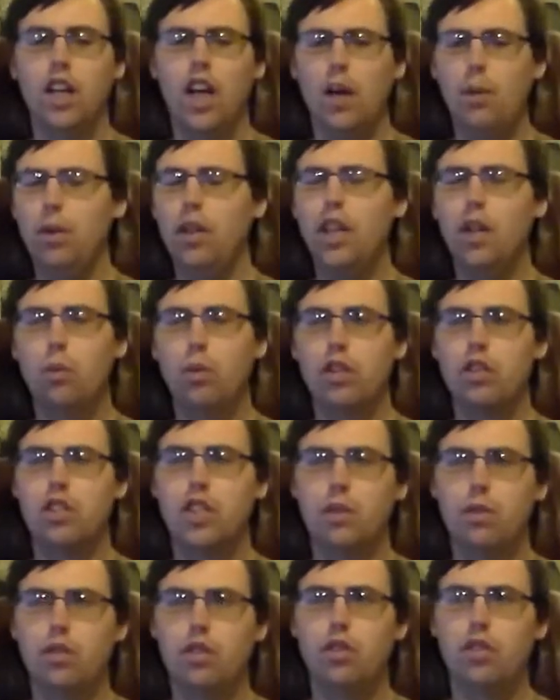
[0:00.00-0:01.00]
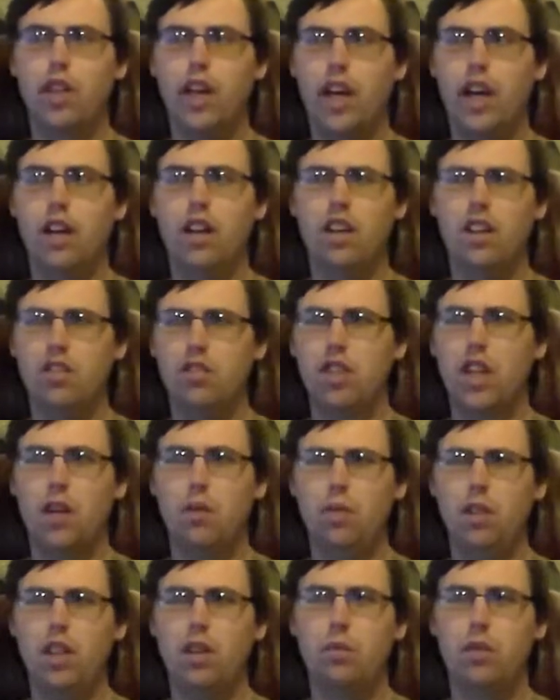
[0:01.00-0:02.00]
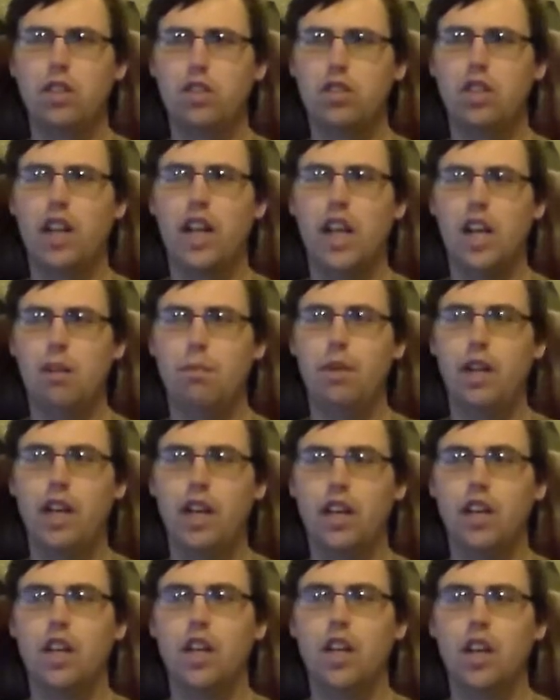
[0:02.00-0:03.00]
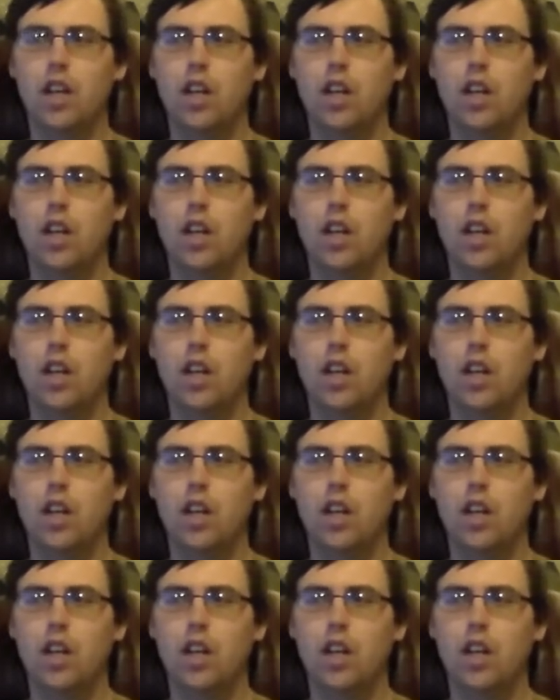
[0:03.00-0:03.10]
I really wish they would do that. Honestly, I really wish that anime